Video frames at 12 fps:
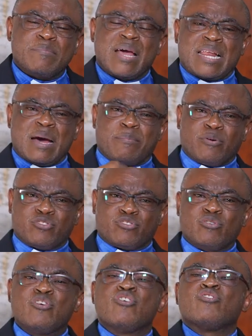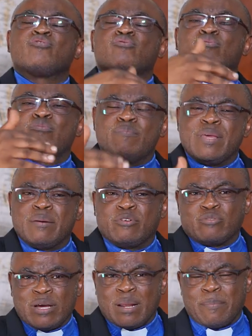Be an apostle to be able
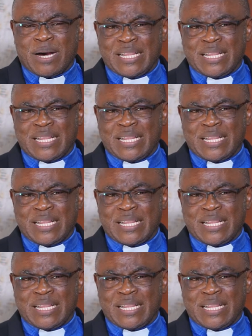to help